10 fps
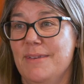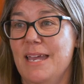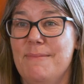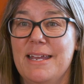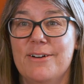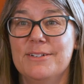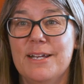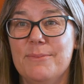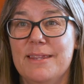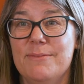Yeah, made
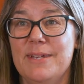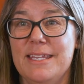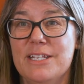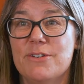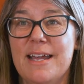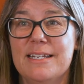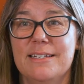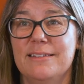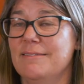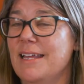contact with Interact
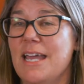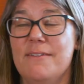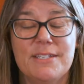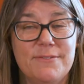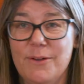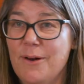and they gave us a few